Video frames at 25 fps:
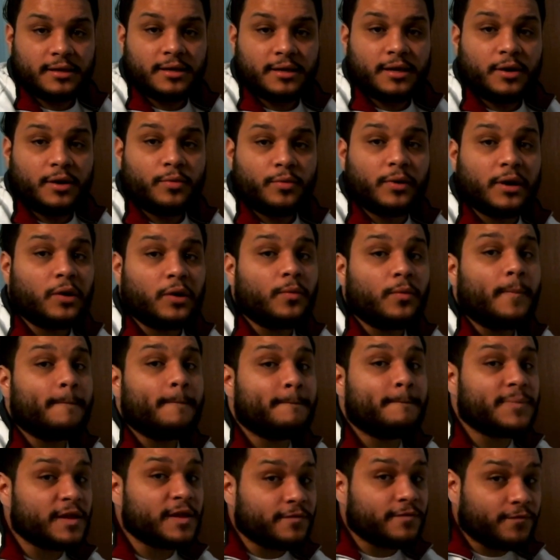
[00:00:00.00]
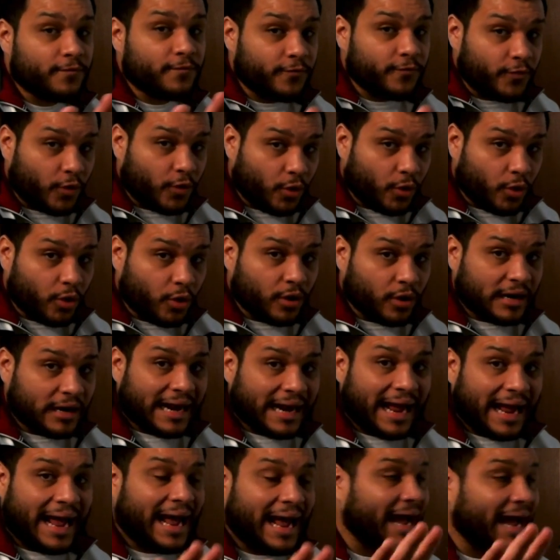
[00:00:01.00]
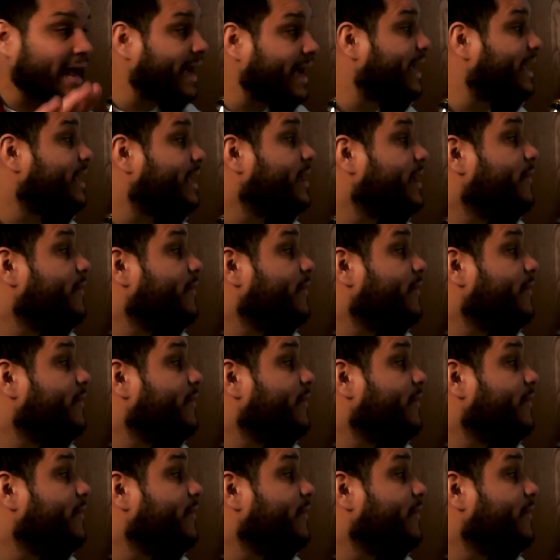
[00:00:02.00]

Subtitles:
Well, before I